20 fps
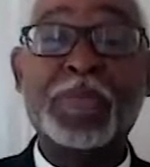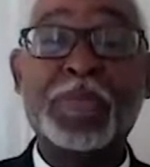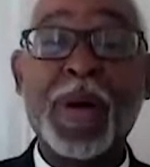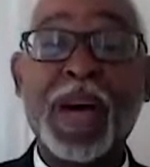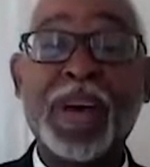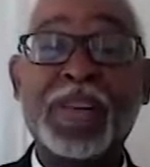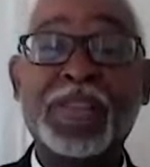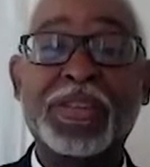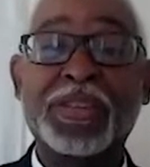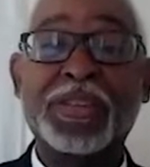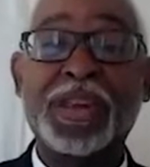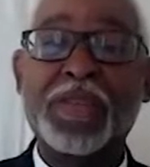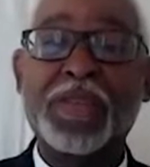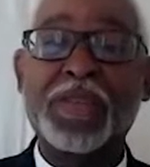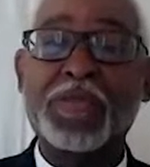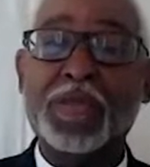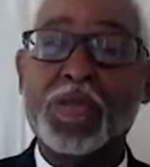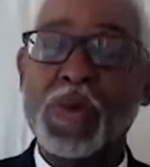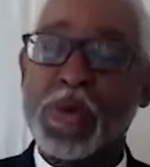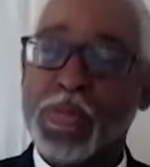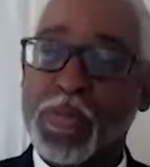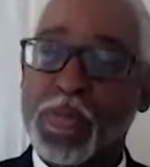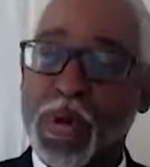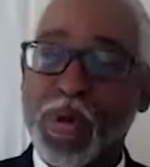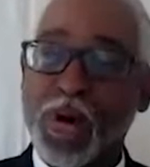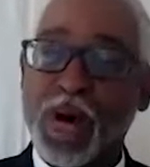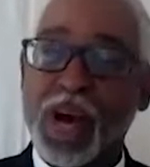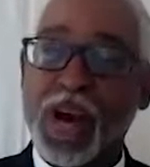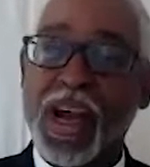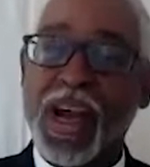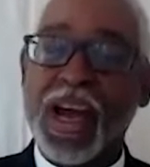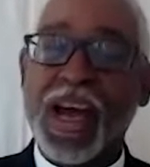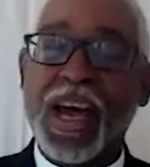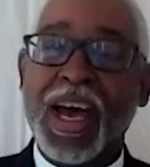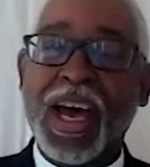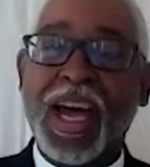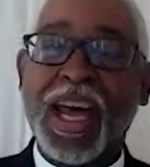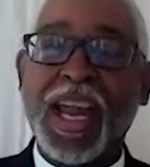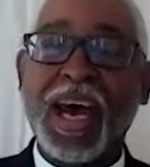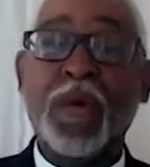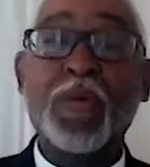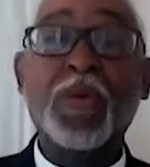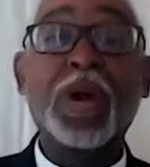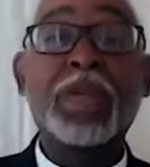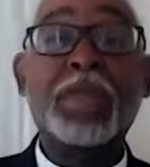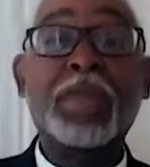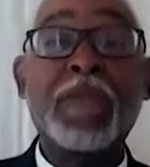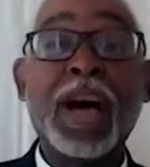my name is Pastor David Whitmore, and I